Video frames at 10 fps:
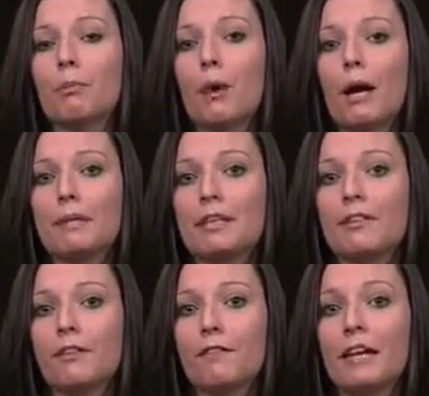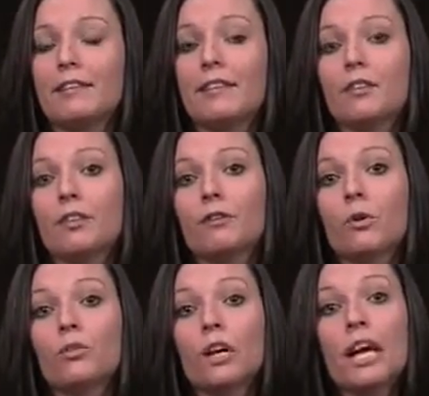Prime Minister faces. And of
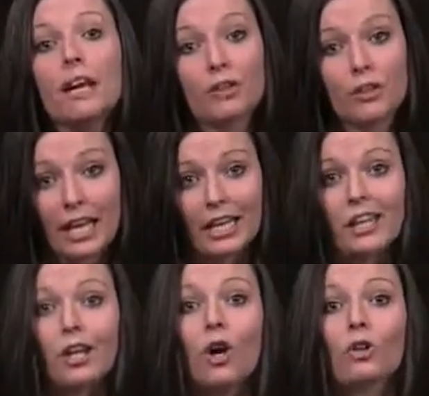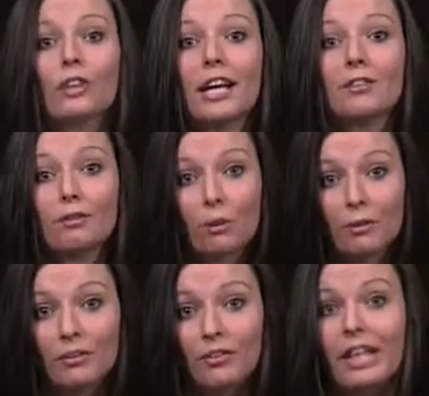course, if you take it in context of what
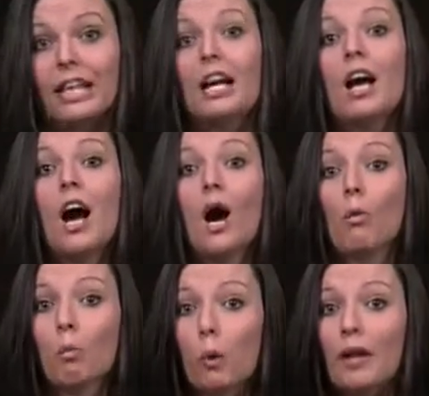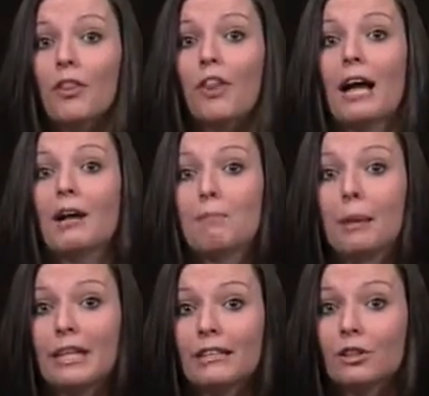we've seen with that
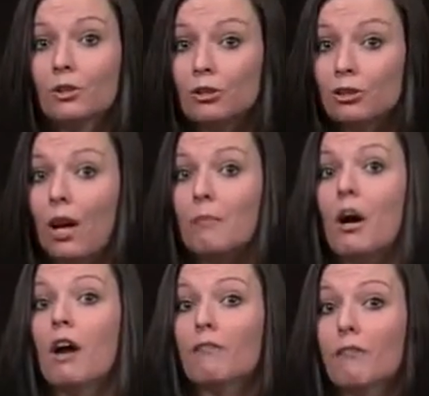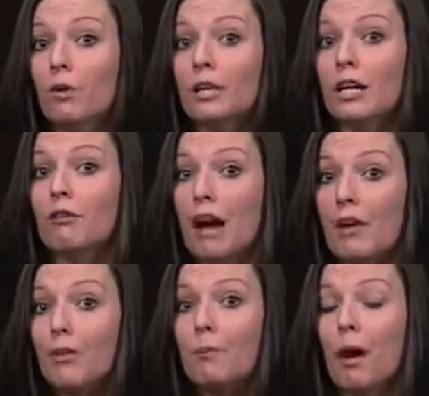political drama unfolding
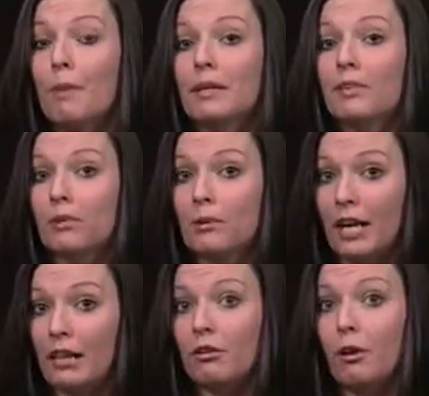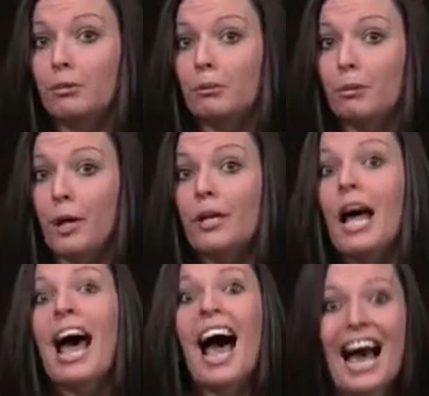around the Prime Minister with that corruption probe,
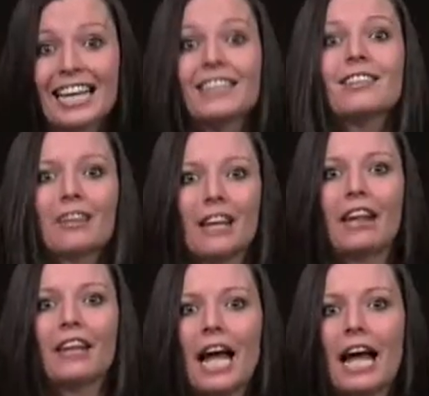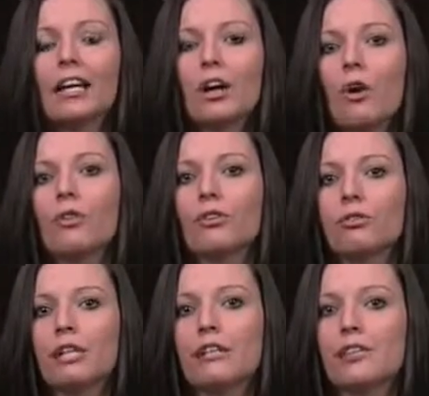added to that the anger on the
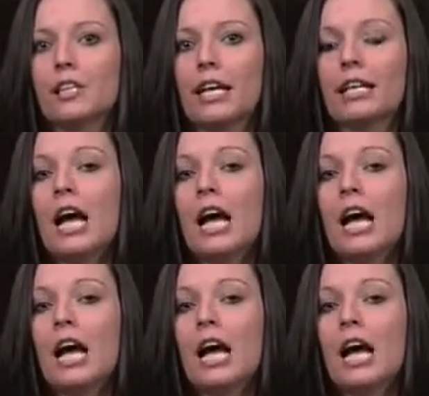streets tonight,